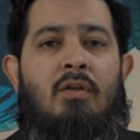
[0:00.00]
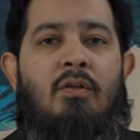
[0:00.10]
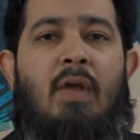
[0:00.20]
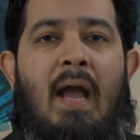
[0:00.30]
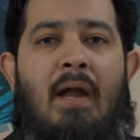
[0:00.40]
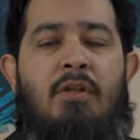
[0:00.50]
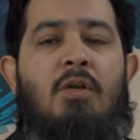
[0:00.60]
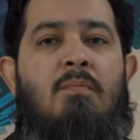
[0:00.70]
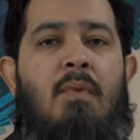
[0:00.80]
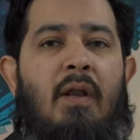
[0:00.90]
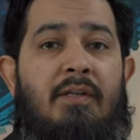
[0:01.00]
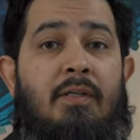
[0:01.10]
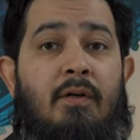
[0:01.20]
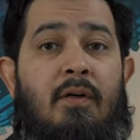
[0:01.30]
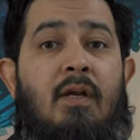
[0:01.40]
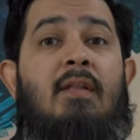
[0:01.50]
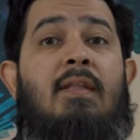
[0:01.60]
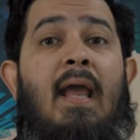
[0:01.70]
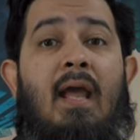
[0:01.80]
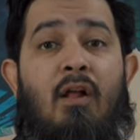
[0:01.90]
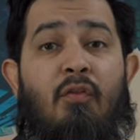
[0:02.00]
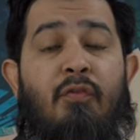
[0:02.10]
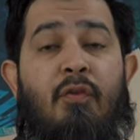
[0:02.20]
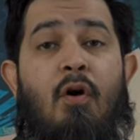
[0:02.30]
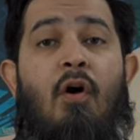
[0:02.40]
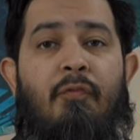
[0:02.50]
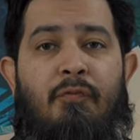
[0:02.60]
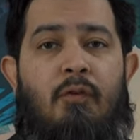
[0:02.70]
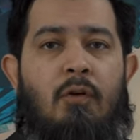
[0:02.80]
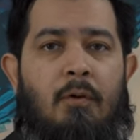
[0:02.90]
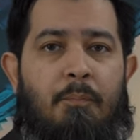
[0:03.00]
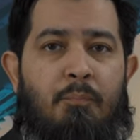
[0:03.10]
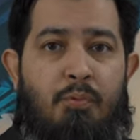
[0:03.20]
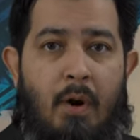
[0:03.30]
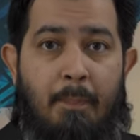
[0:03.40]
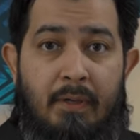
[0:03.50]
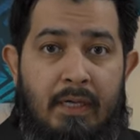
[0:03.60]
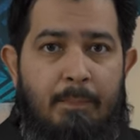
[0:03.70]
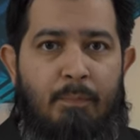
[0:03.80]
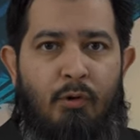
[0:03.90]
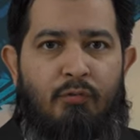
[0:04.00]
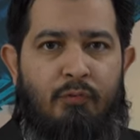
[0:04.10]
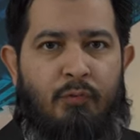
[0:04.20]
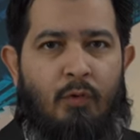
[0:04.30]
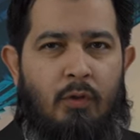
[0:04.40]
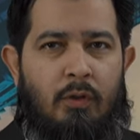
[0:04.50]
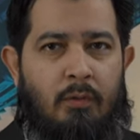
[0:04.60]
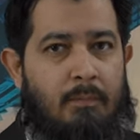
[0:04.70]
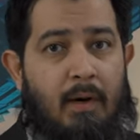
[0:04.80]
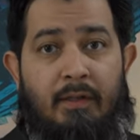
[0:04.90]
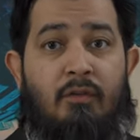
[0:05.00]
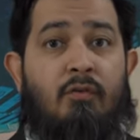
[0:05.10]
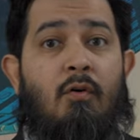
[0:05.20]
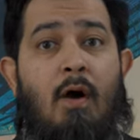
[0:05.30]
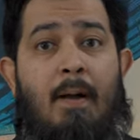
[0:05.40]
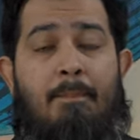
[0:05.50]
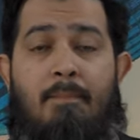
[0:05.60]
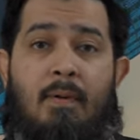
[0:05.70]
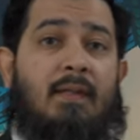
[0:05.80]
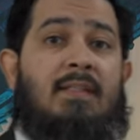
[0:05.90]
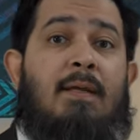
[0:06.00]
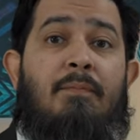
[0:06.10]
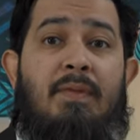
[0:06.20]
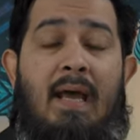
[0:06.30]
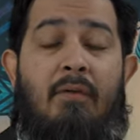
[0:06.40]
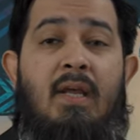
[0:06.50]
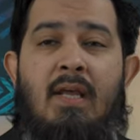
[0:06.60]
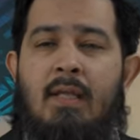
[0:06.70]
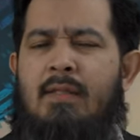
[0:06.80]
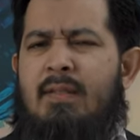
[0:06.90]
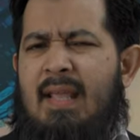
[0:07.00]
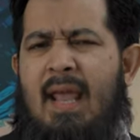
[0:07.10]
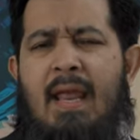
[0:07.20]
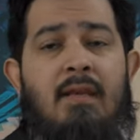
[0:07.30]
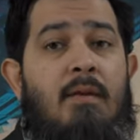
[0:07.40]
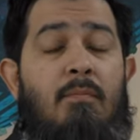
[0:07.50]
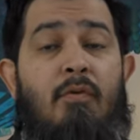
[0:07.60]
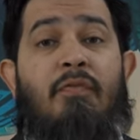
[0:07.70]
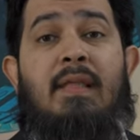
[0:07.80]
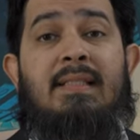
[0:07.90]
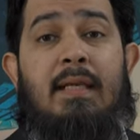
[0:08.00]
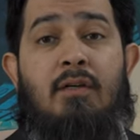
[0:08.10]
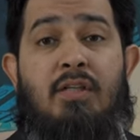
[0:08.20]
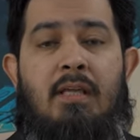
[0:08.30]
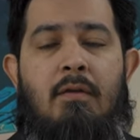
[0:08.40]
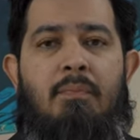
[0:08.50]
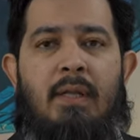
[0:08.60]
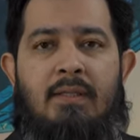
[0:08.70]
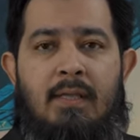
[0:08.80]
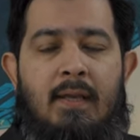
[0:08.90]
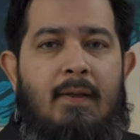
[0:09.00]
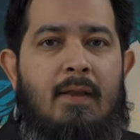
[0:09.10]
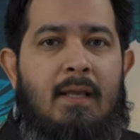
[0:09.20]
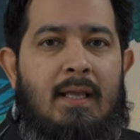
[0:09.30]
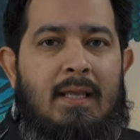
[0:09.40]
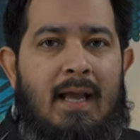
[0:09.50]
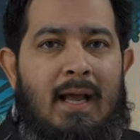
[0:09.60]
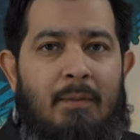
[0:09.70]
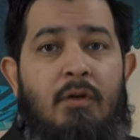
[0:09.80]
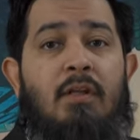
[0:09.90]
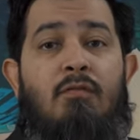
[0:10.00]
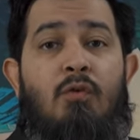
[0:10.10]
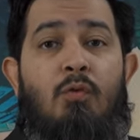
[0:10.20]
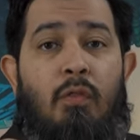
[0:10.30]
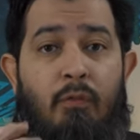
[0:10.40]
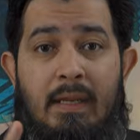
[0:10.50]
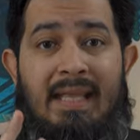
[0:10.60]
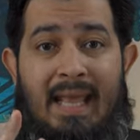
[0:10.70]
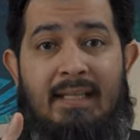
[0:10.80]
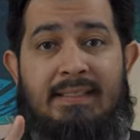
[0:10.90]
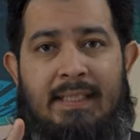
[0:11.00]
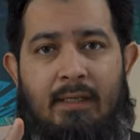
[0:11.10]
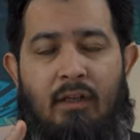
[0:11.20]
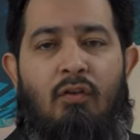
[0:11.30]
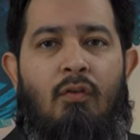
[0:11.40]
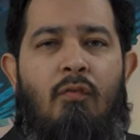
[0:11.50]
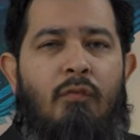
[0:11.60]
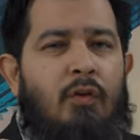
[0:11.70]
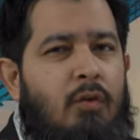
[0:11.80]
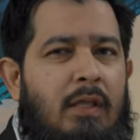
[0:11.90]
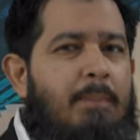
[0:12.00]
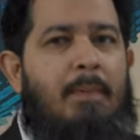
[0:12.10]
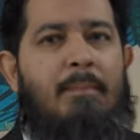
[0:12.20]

So how do you monitor the health of your property portfolio? Markets go up, markets come down. There's n number of things that are taking place. I'm going to give you three case studies for you to keep in